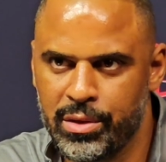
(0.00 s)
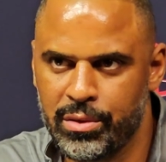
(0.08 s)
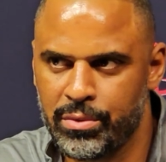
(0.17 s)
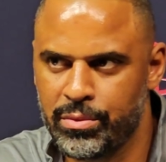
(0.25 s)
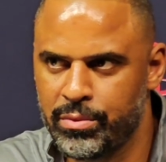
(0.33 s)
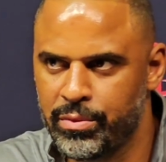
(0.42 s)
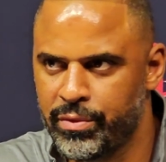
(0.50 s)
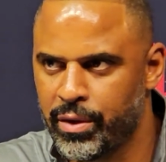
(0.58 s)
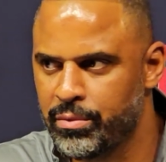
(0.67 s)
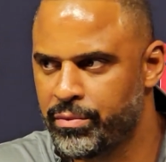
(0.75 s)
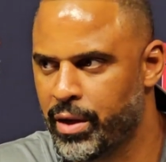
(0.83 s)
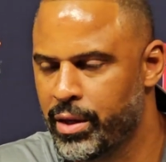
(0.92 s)
So it
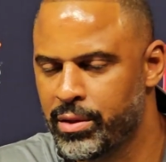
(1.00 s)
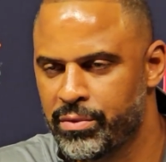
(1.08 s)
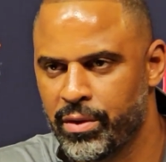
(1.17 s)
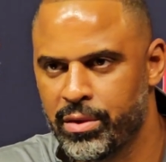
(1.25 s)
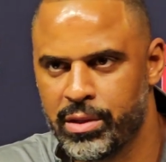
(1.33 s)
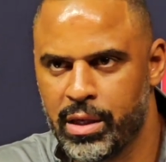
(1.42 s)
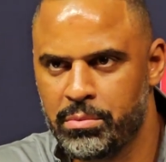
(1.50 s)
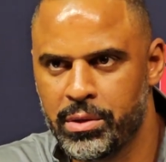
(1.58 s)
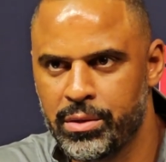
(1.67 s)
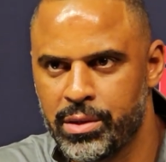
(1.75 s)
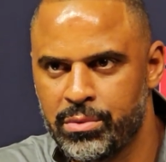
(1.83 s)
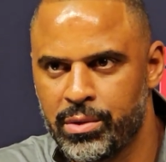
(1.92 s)
felt fine as far as that.
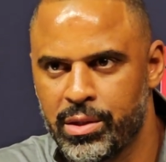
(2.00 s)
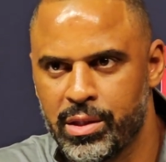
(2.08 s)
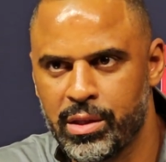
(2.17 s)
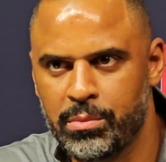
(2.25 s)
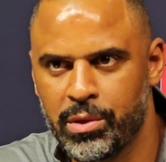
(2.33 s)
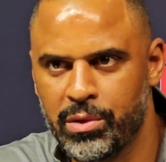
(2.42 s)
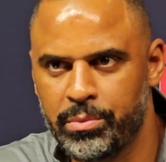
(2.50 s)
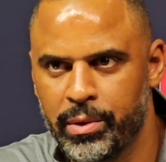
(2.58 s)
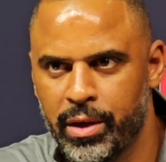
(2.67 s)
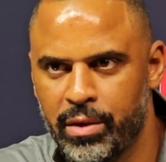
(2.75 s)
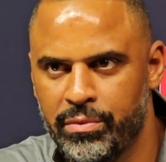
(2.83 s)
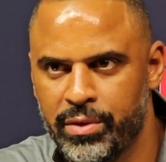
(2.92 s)
But just want to see them both
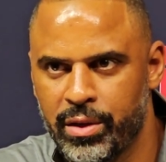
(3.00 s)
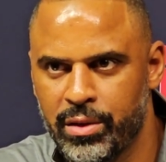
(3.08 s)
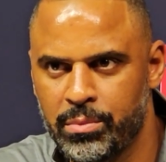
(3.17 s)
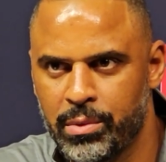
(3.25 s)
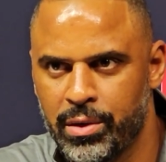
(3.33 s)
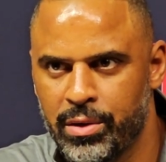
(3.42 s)
play off and on the